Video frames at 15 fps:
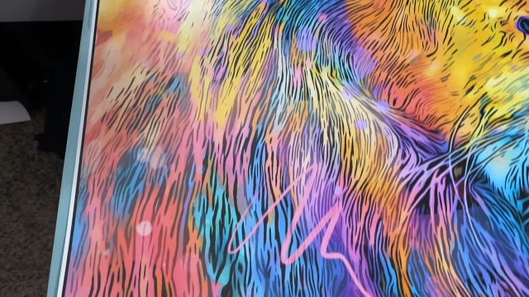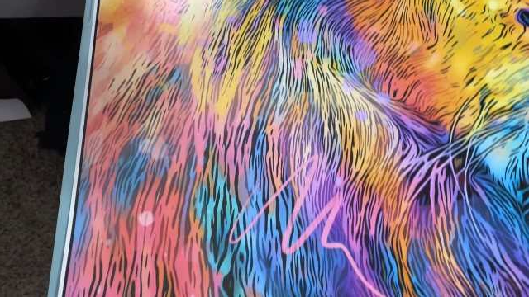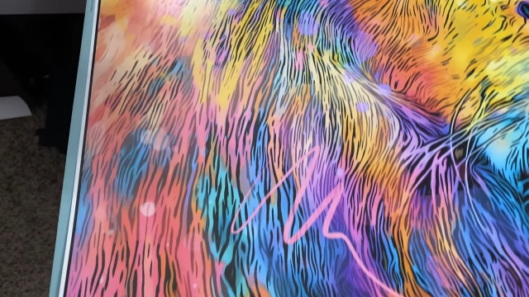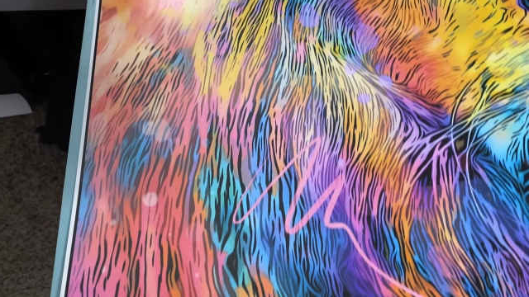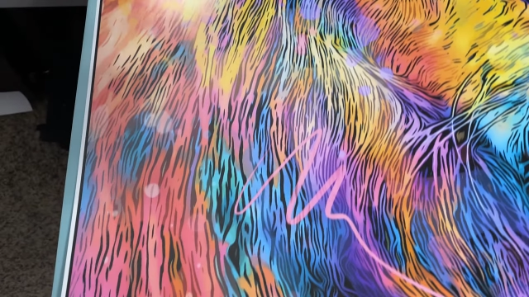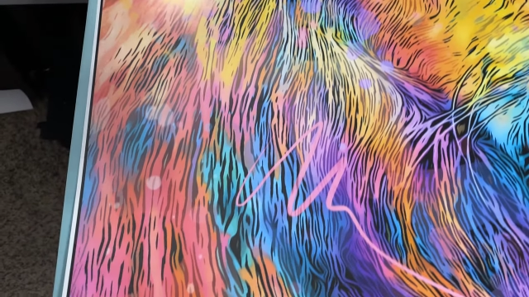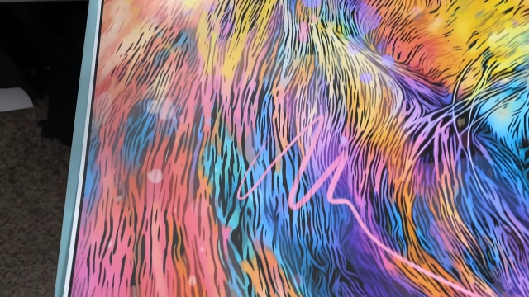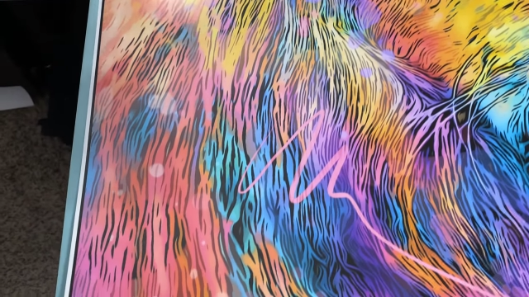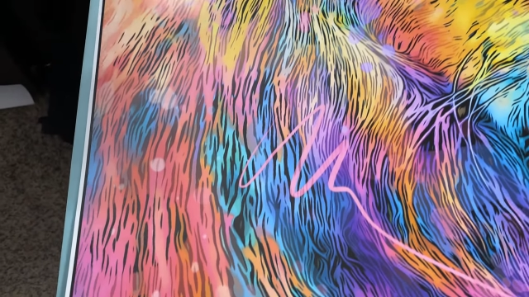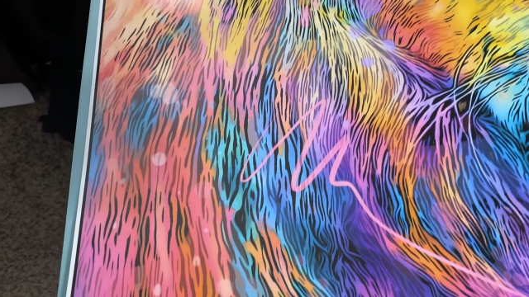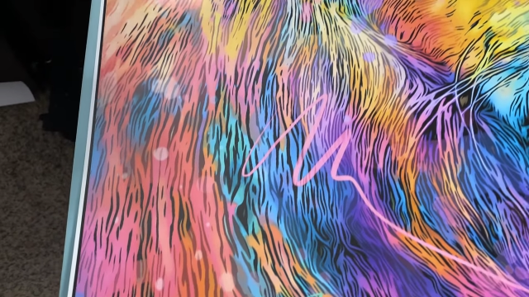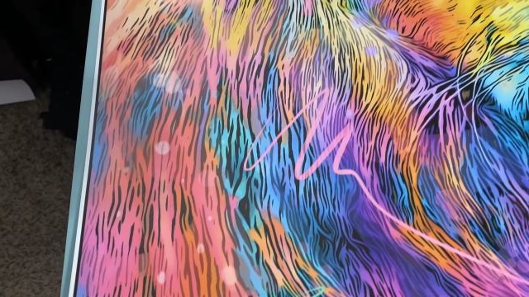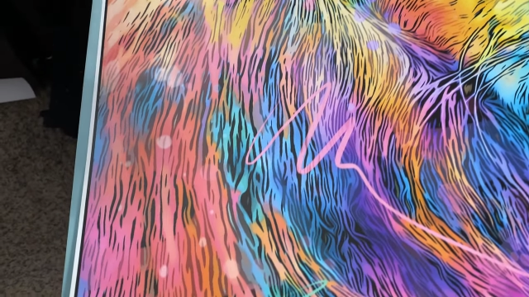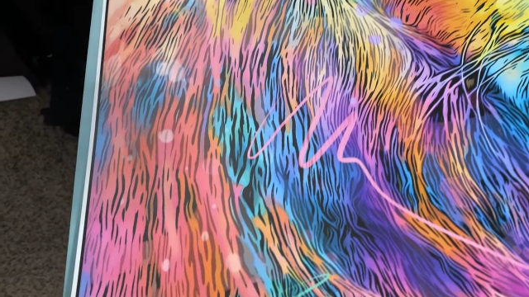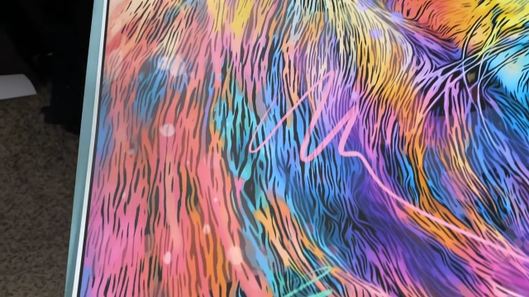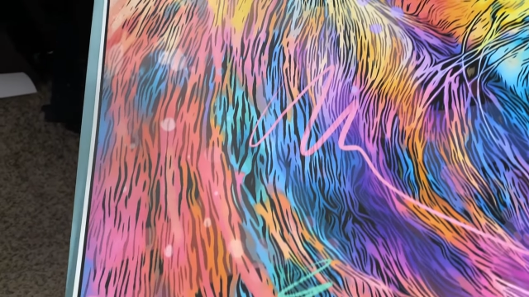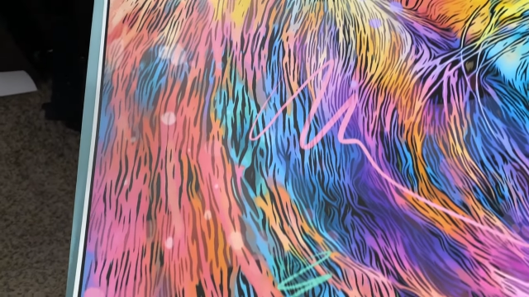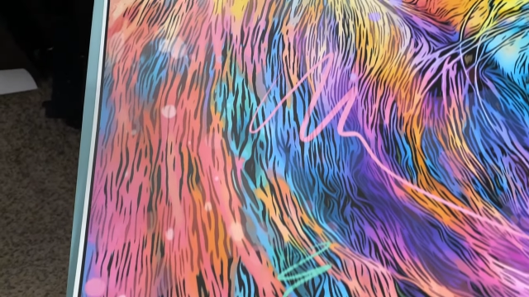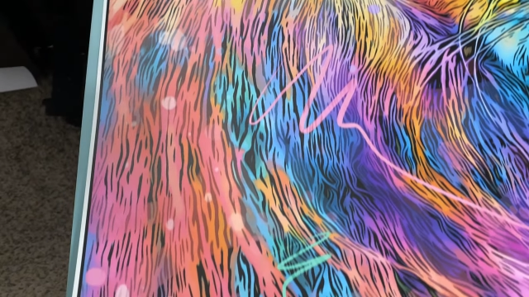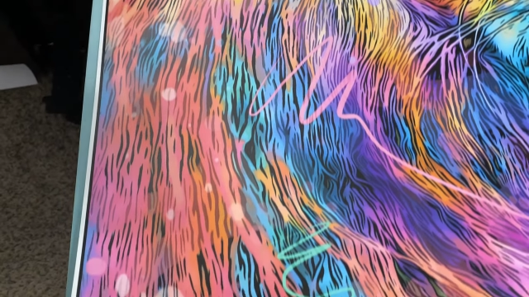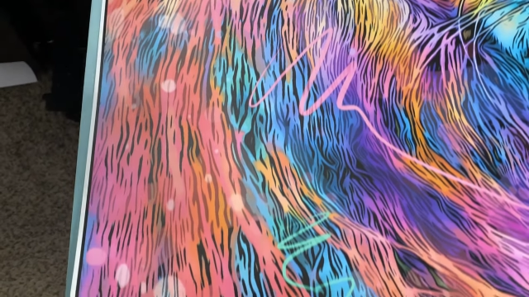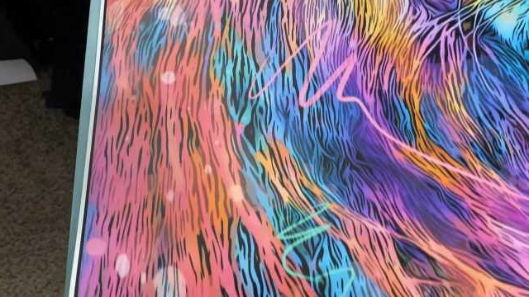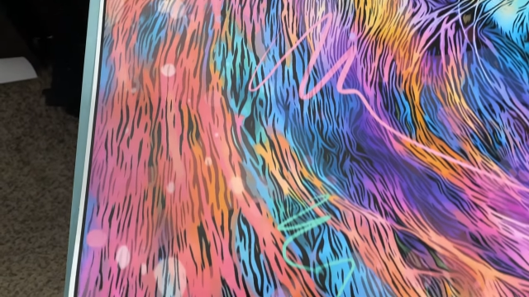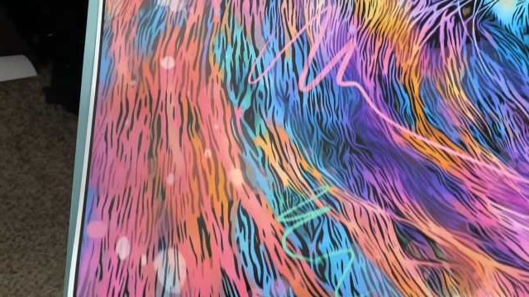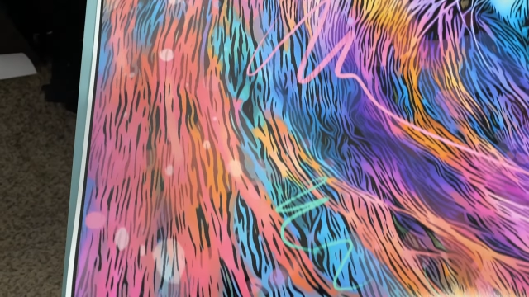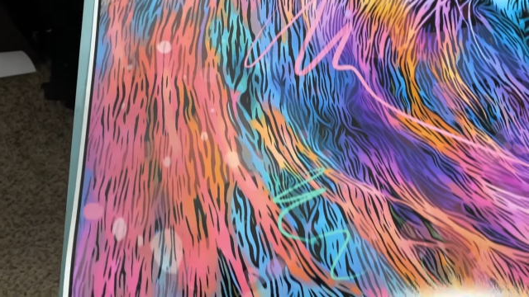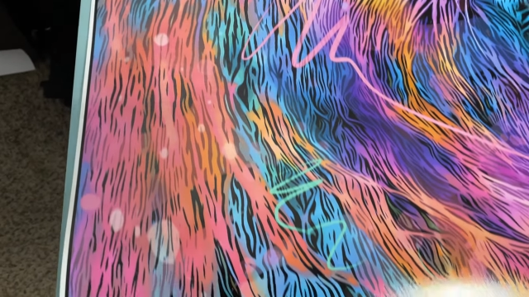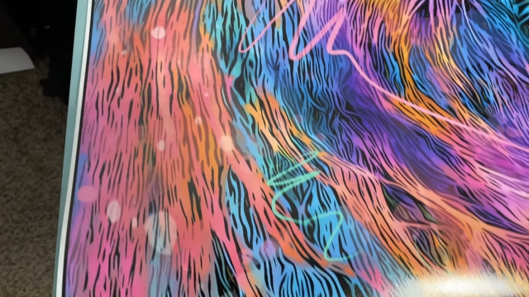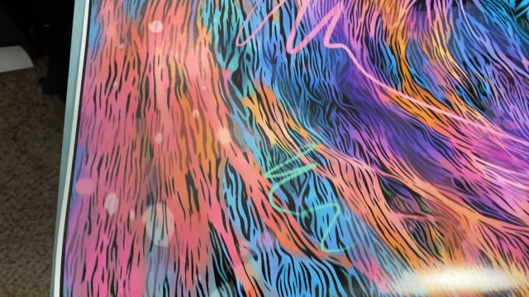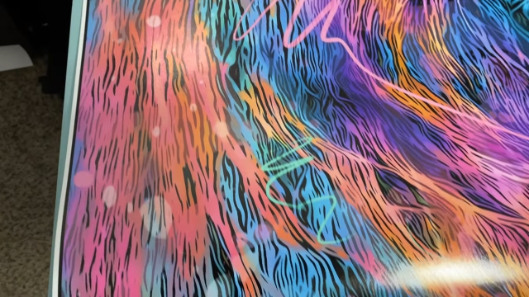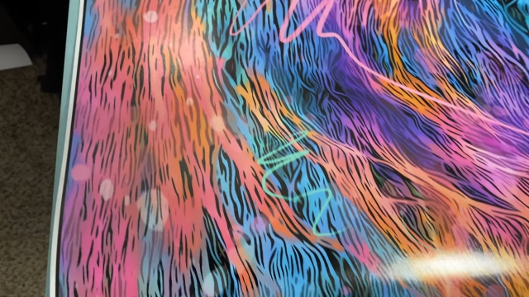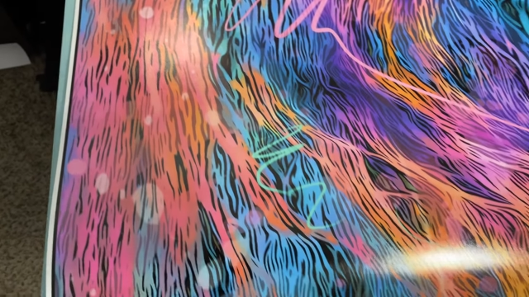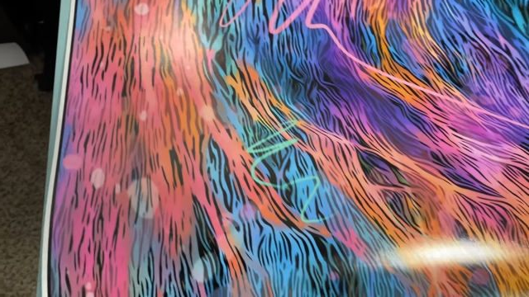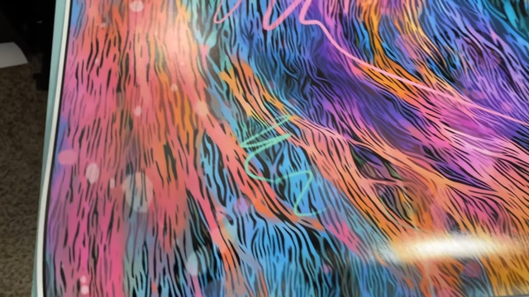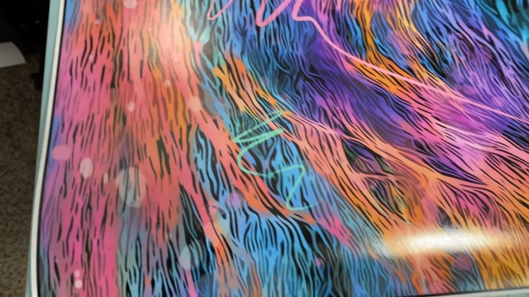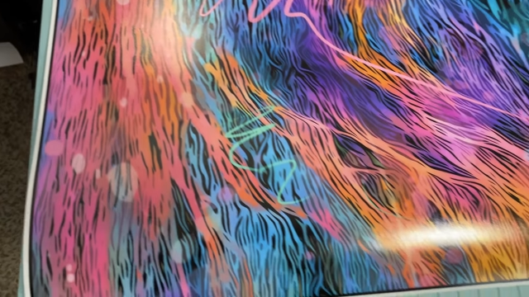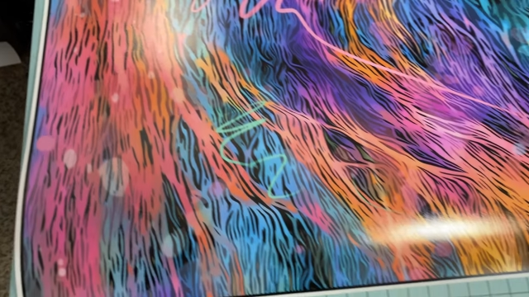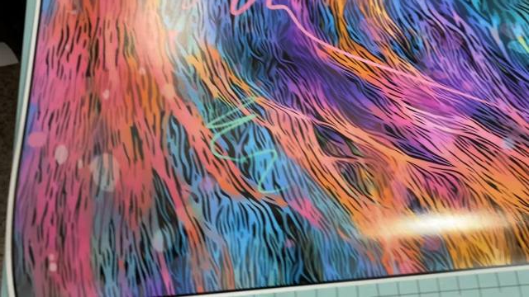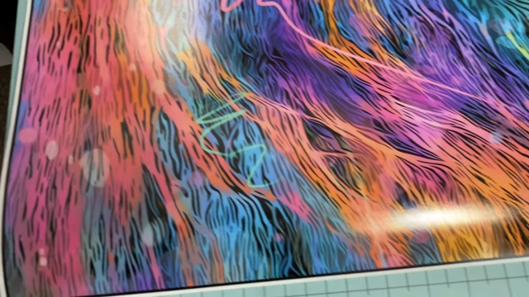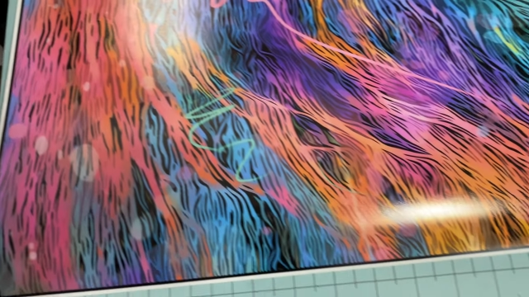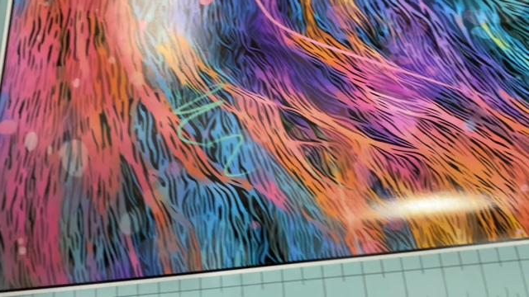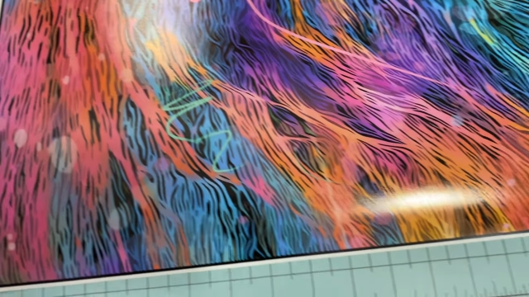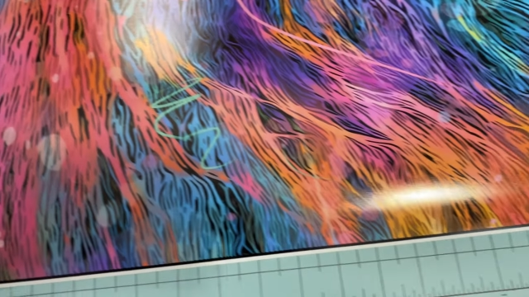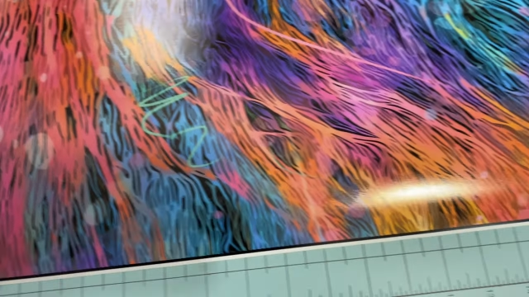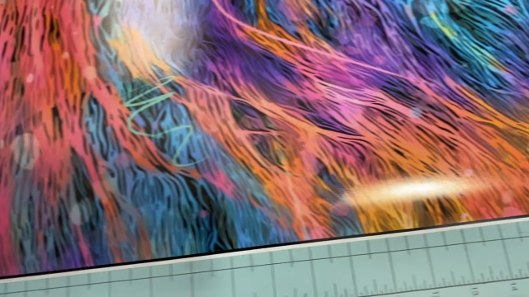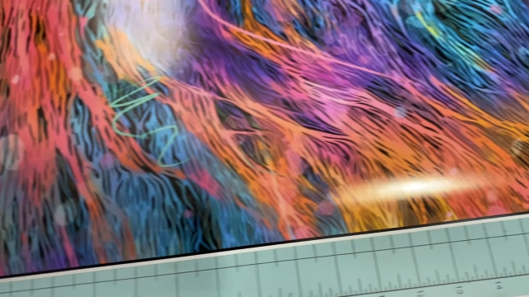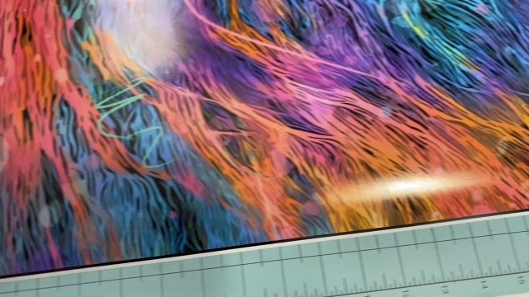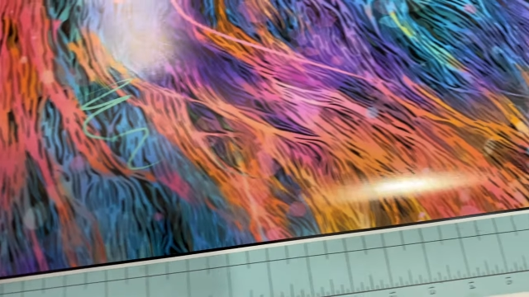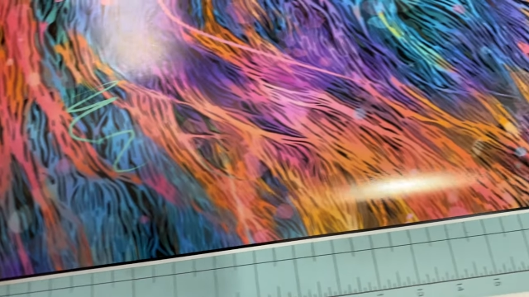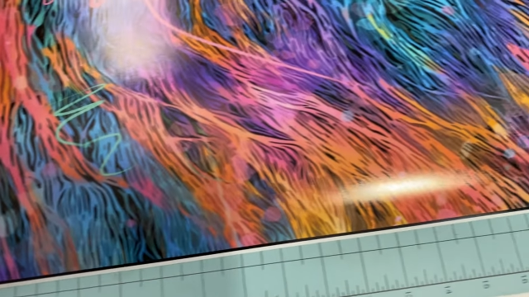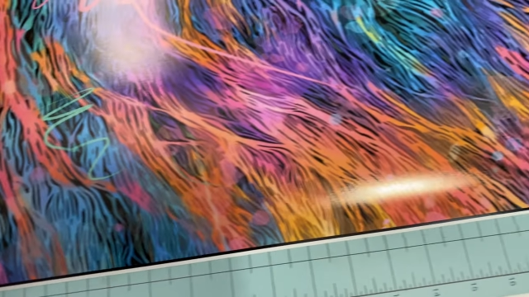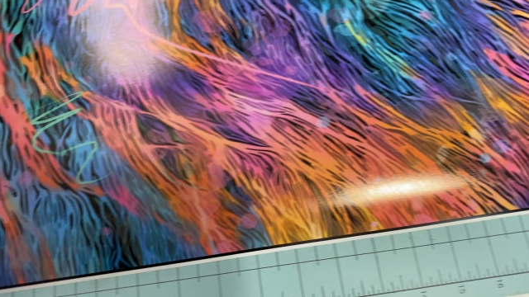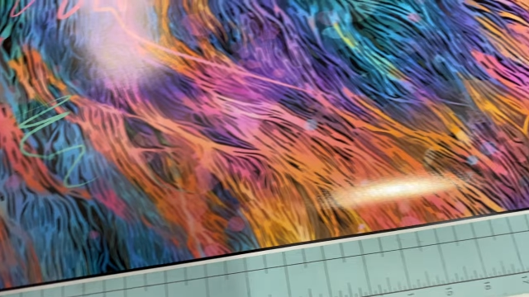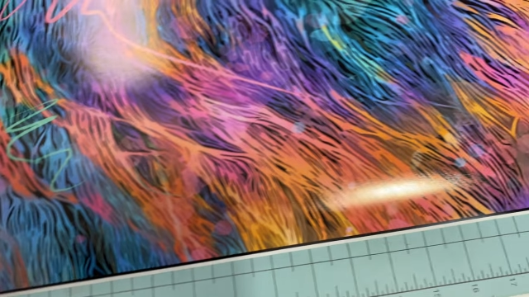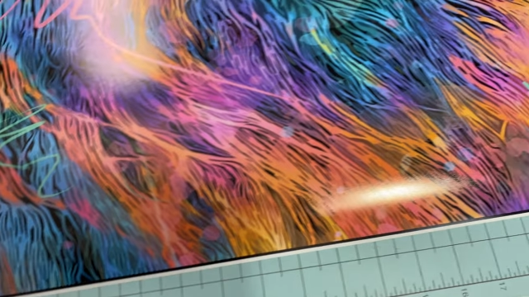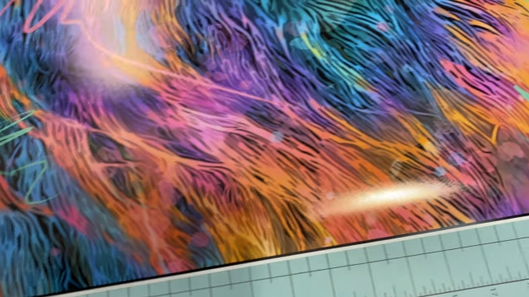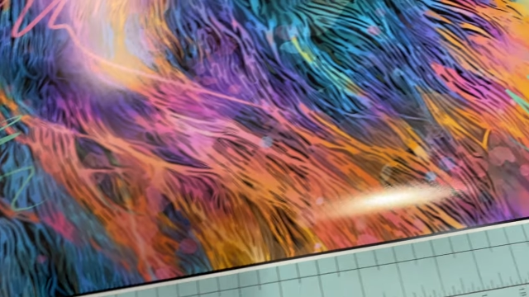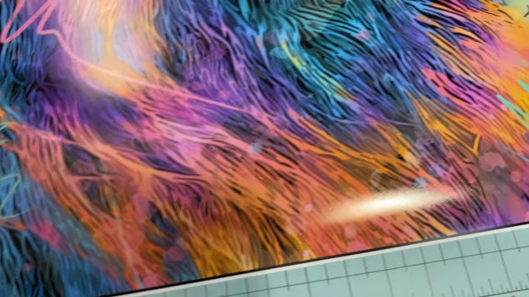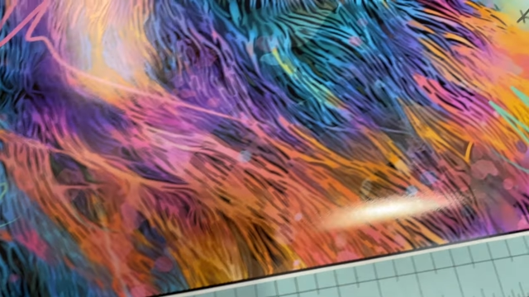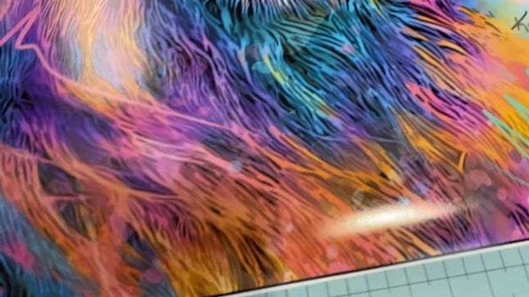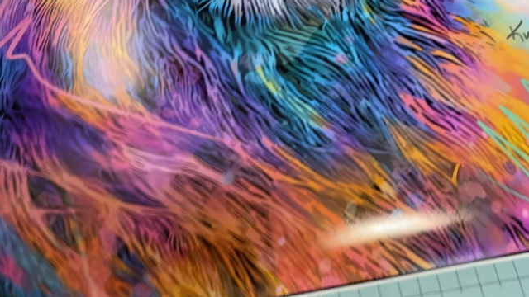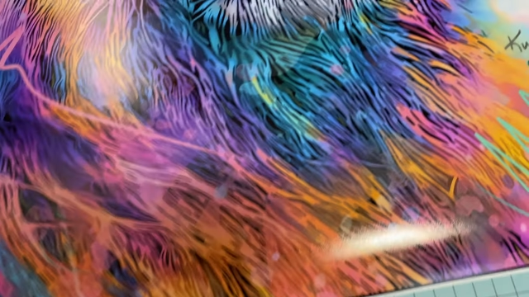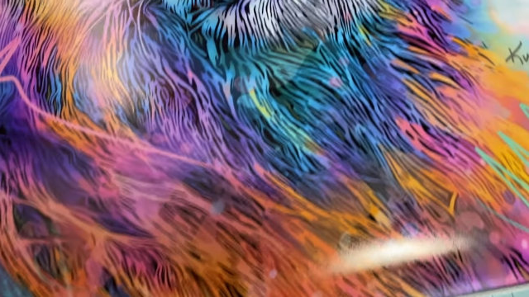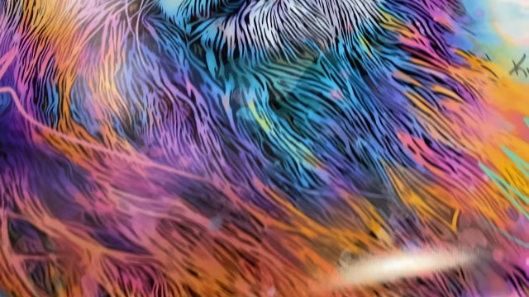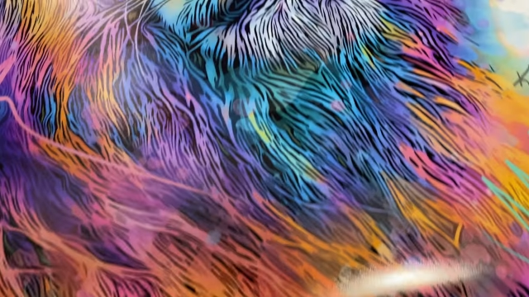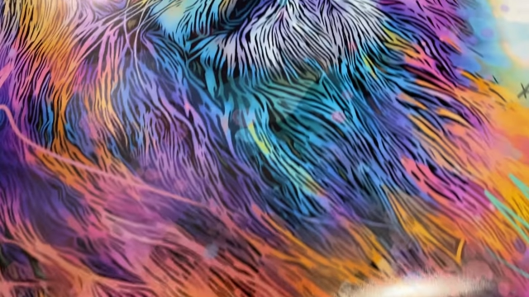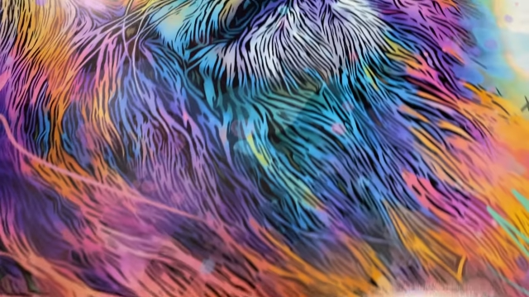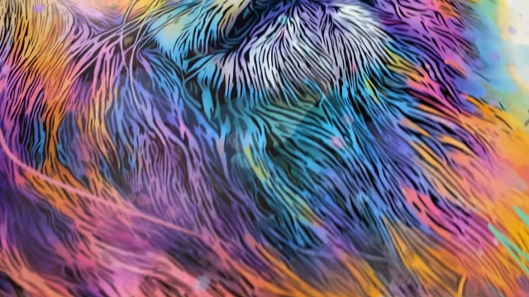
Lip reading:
(no speaker visible)